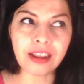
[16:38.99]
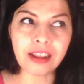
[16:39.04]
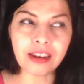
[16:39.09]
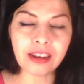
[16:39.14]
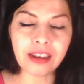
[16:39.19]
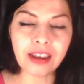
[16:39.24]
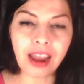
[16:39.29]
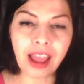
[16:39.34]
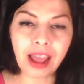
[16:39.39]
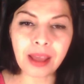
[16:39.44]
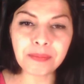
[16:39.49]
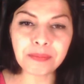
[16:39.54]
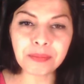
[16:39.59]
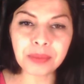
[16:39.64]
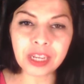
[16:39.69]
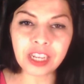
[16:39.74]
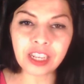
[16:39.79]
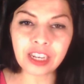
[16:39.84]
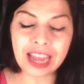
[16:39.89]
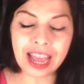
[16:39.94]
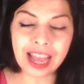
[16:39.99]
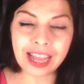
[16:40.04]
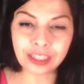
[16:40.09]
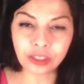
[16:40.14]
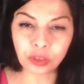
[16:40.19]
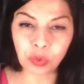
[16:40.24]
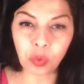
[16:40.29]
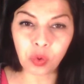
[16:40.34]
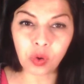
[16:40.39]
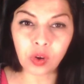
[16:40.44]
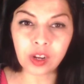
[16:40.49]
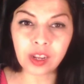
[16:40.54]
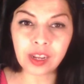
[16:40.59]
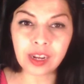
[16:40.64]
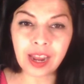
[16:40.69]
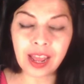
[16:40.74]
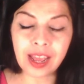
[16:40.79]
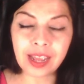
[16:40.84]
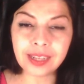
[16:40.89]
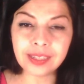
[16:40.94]
not being as
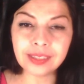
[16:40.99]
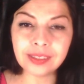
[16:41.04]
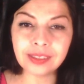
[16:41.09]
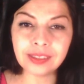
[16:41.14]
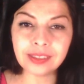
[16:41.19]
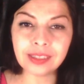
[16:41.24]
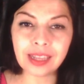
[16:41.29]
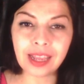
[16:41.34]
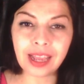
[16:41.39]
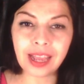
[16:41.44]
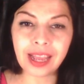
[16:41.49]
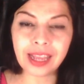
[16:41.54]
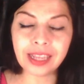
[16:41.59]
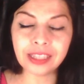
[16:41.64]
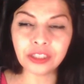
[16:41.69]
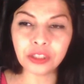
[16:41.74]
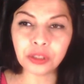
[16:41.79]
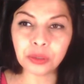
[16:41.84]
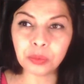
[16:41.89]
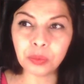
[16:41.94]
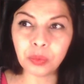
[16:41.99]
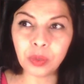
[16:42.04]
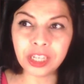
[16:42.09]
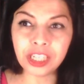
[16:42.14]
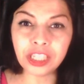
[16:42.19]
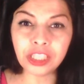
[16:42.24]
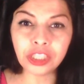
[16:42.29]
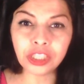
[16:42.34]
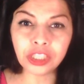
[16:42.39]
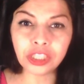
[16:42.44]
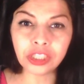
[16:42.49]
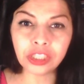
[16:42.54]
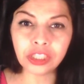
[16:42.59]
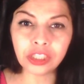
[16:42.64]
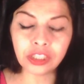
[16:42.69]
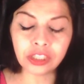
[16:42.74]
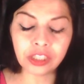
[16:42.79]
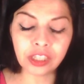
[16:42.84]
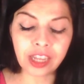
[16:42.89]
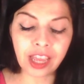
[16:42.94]
organized as you wish,
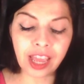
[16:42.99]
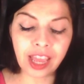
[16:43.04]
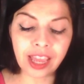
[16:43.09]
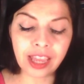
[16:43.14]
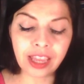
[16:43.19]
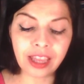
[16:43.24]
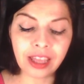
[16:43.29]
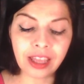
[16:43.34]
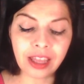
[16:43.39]
okay?